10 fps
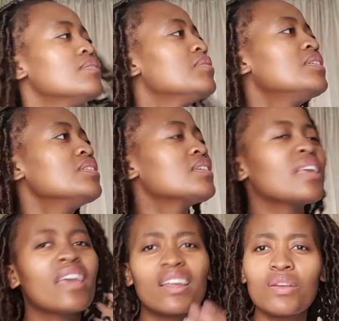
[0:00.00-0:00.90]
what do you
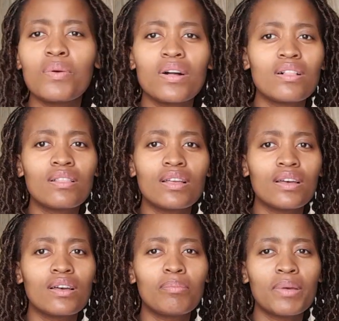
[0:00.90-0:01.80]
carry well
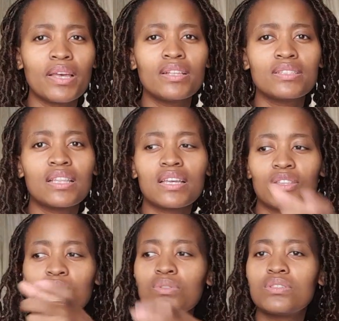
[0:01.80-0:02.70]
pads, like
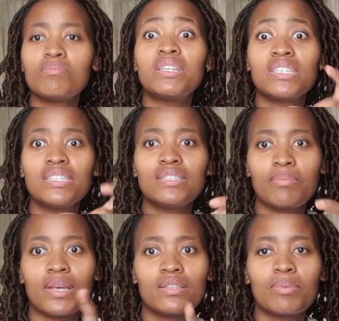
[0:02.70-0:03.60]
those maternity pads.